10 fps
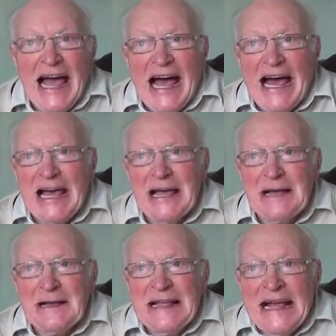
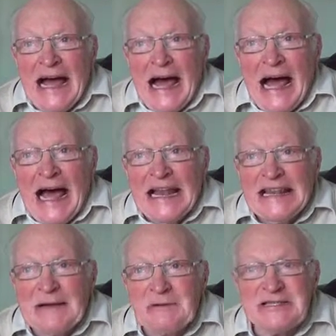uh,
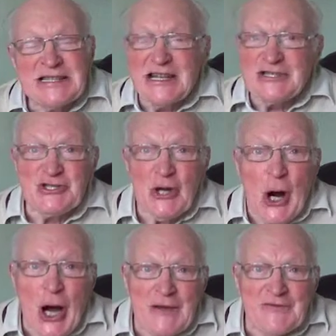and it was just a
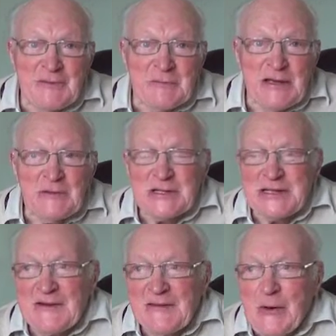joy for me
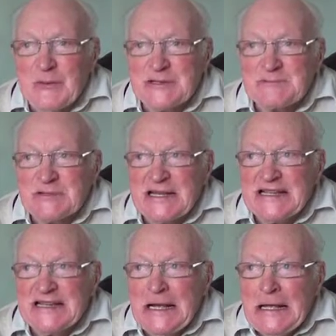because I've always
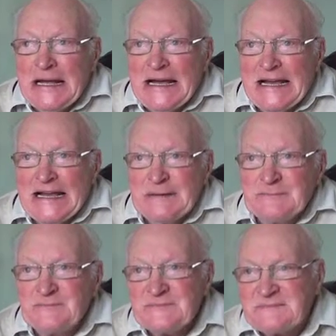played um,